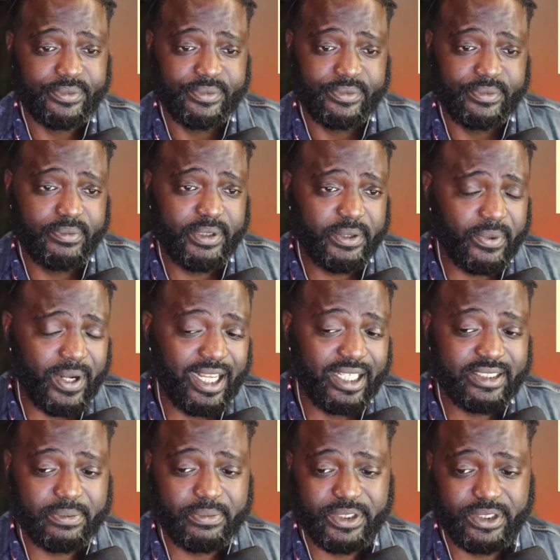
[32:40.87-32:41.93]
Be
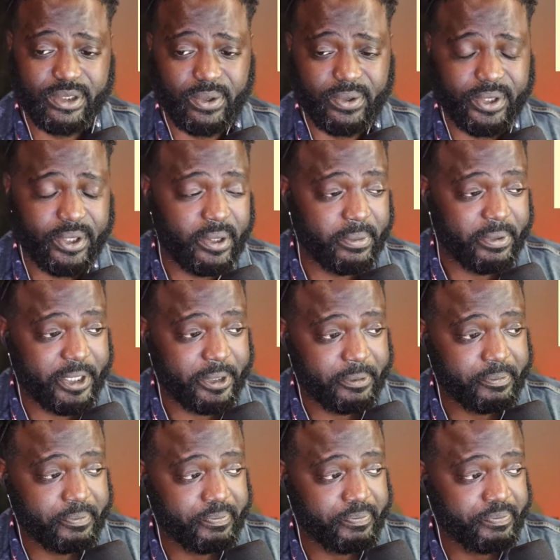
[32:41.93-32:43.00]
wise of what's going on, man.
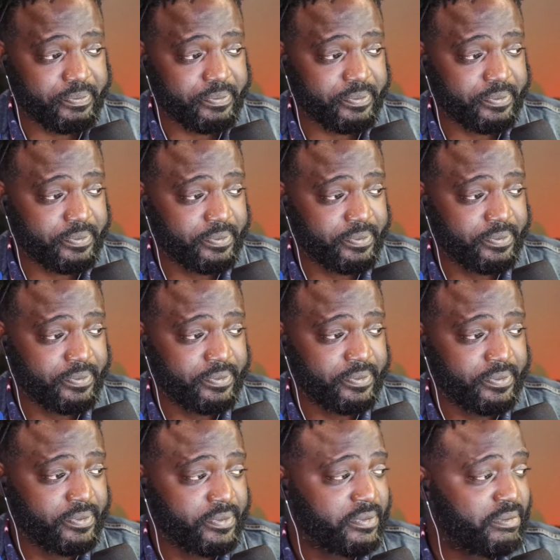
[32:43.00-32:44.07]

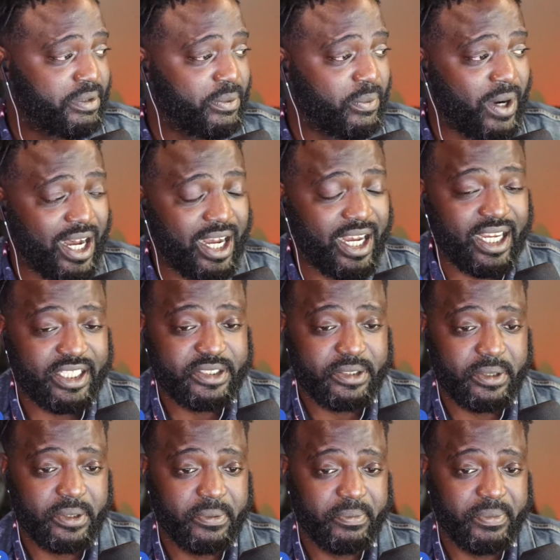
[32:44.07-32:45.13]
Be
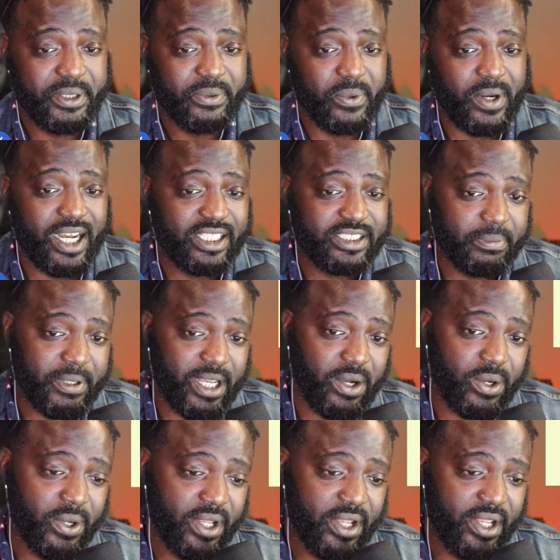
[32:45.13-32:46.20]
wise. Be wise
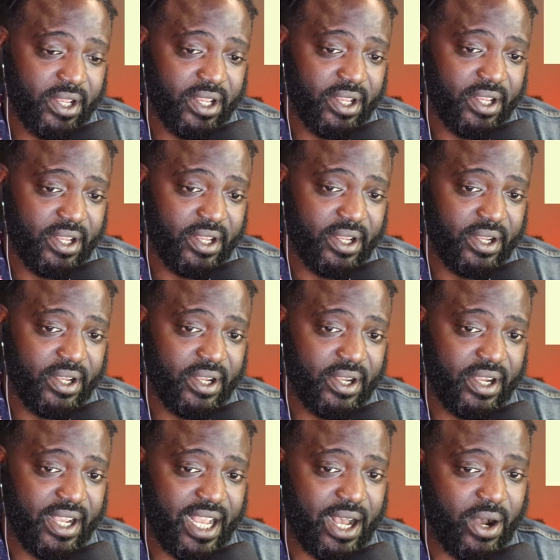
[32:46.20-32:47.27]
about
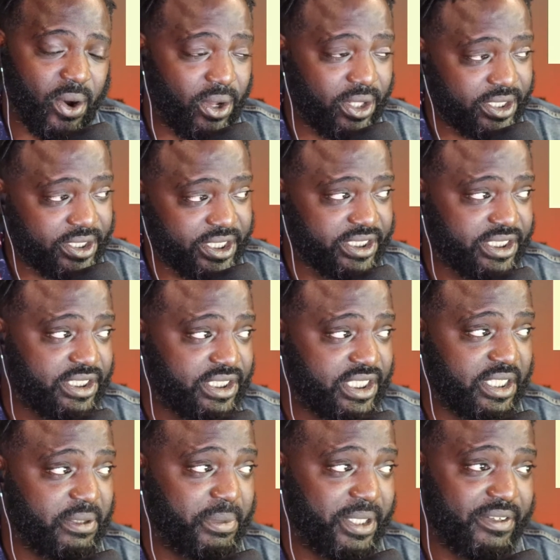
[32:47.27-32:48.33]
how all of this is
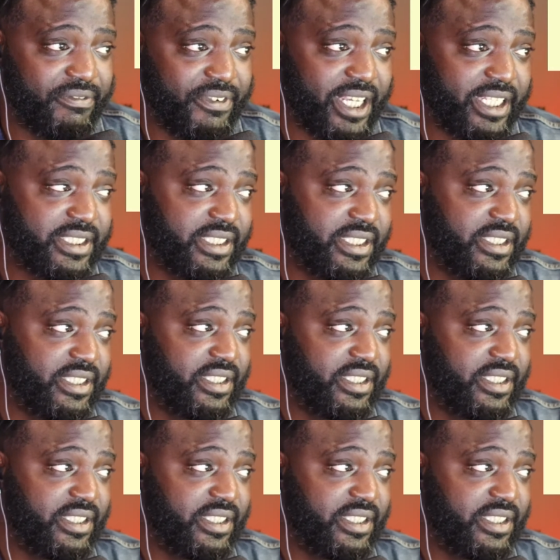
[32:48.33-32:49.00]
going to be affected.